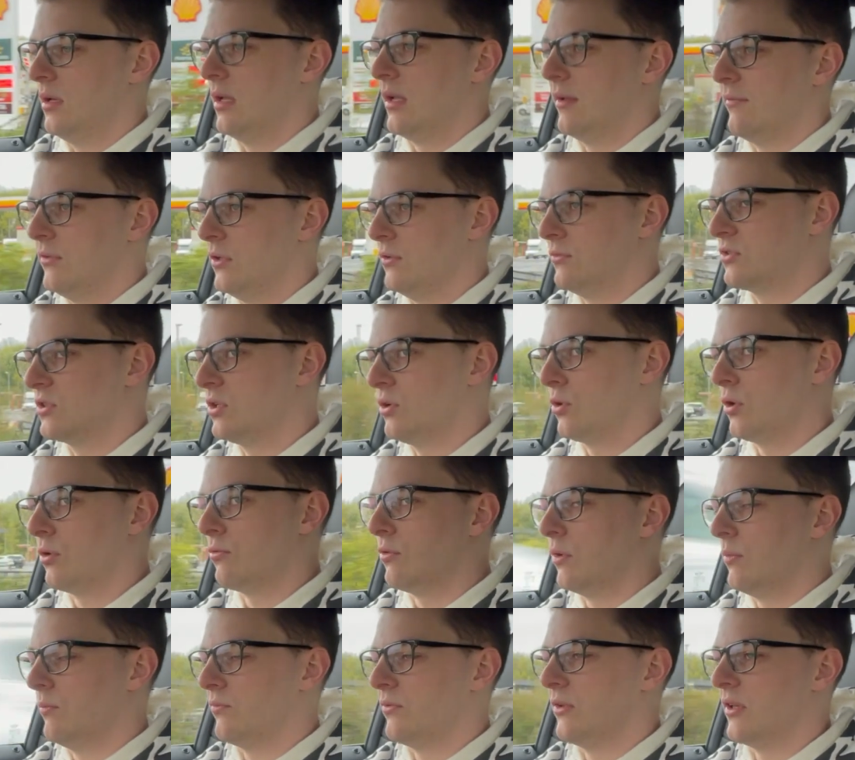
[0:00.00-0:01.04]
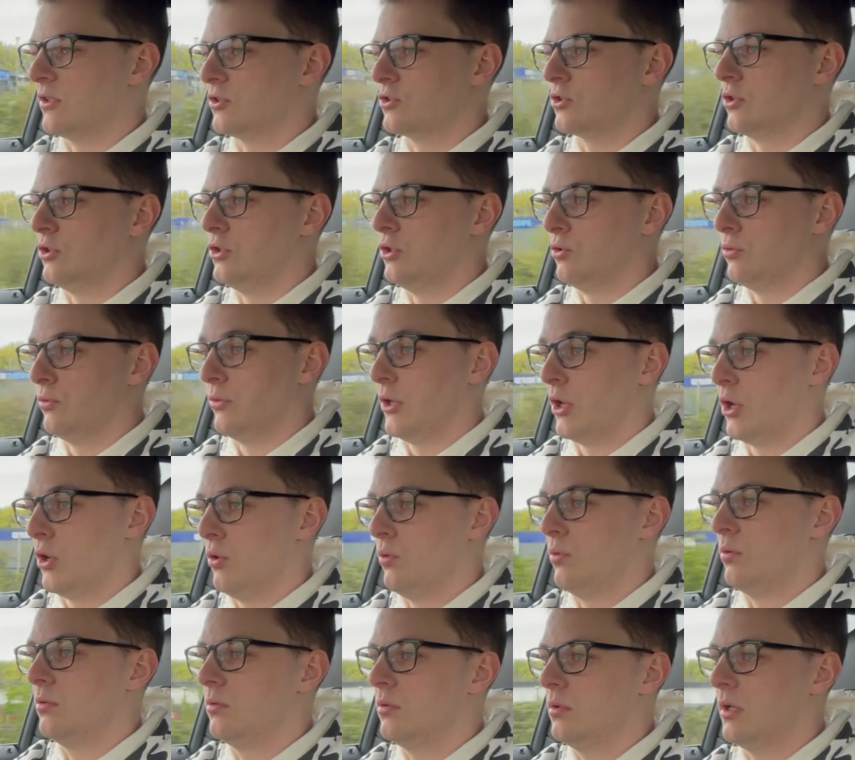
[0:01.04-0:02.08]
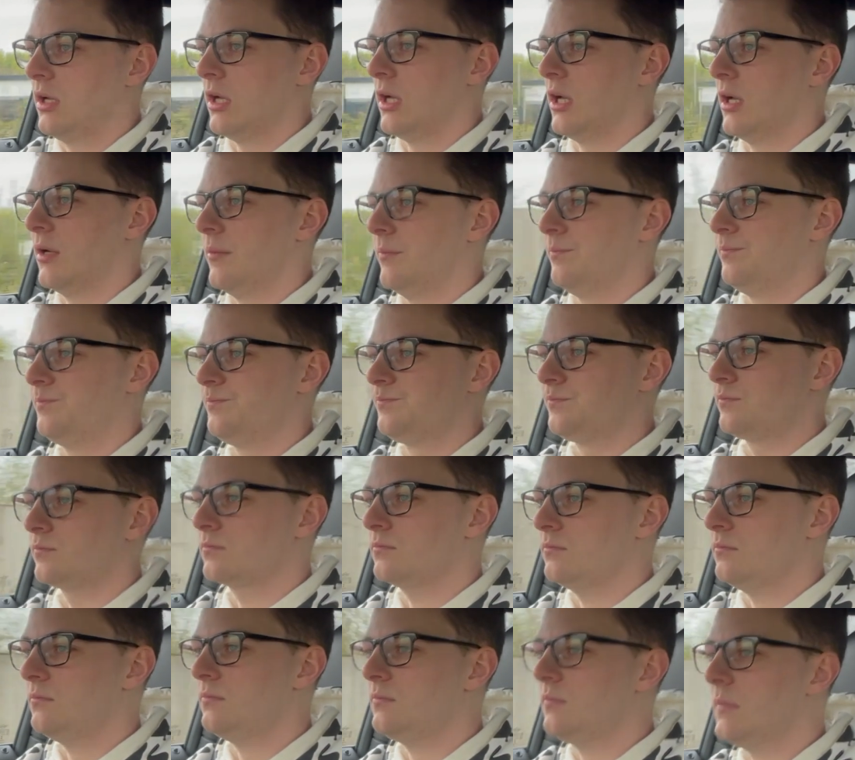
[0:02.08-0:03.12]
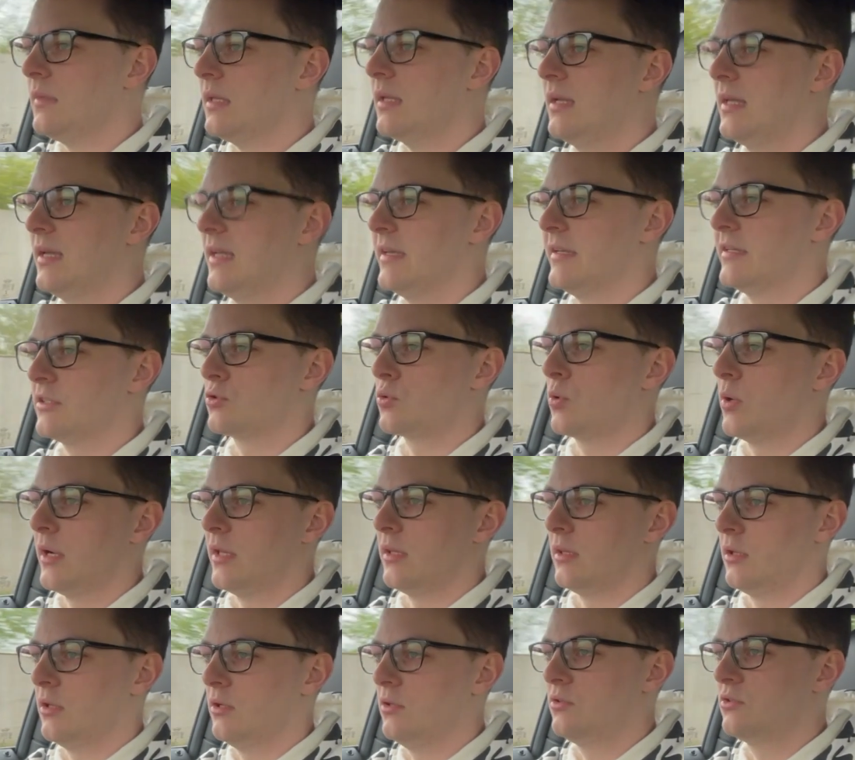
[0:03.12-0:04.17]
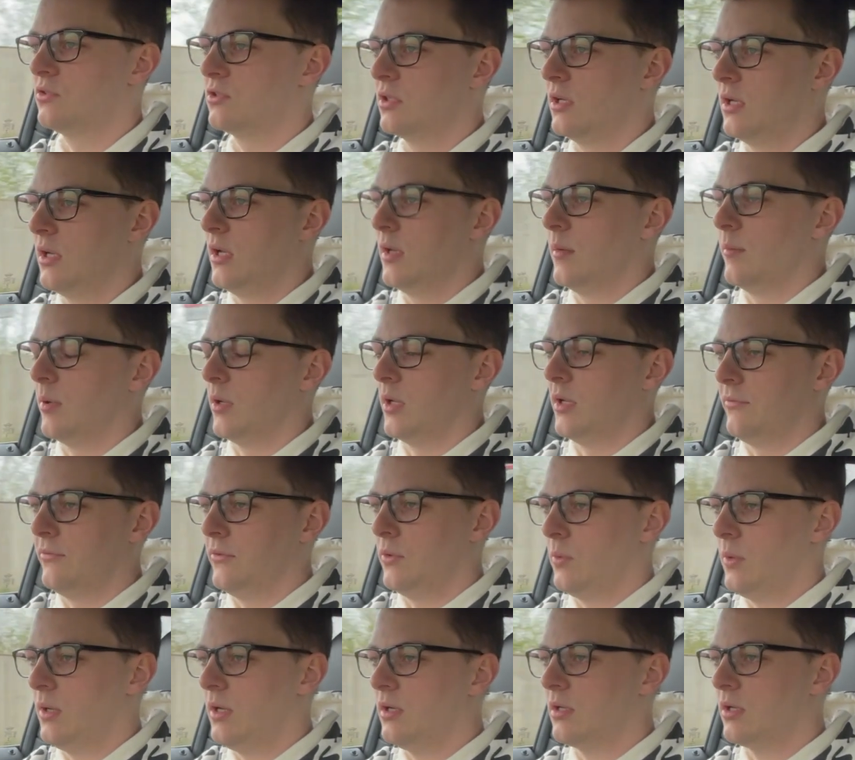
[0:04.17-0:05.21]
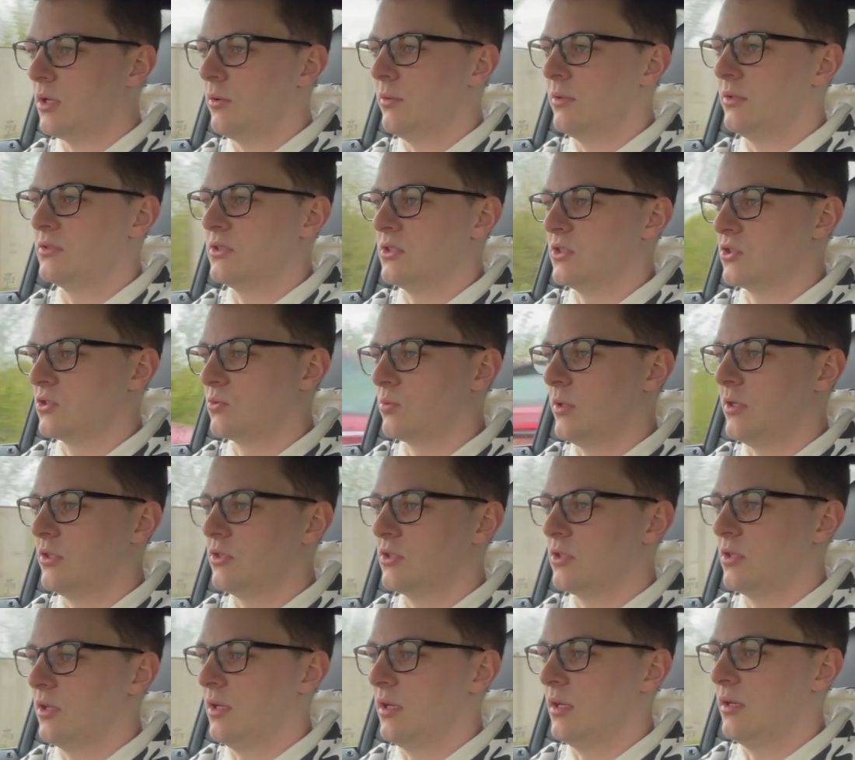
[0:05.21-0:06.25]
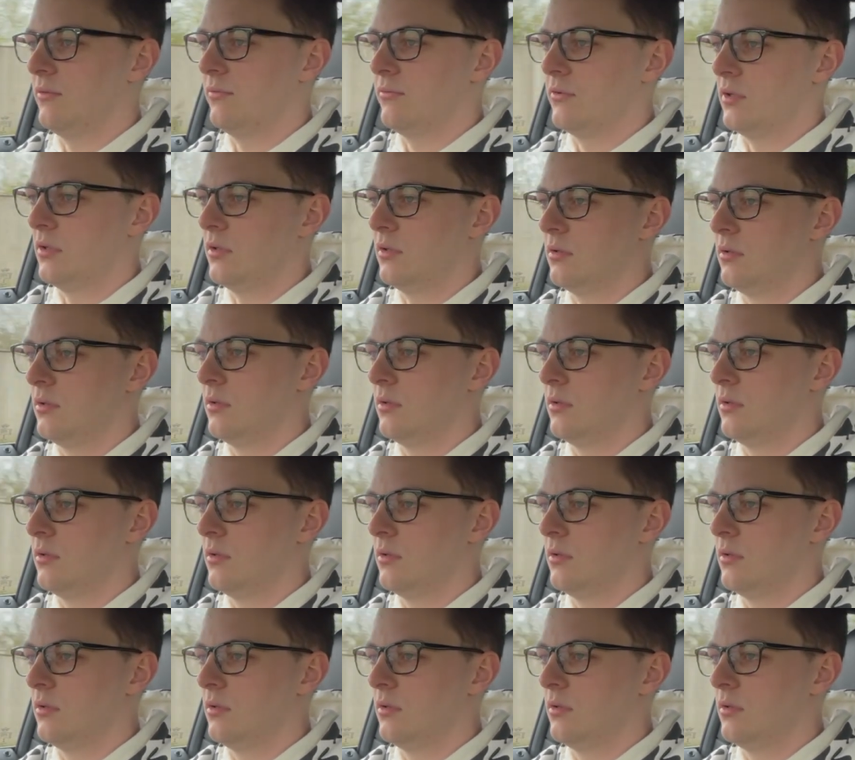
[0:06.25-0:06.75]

If you've still got run flats on, you'll know. Um, it is quite loose. But if you are going to switch to anything,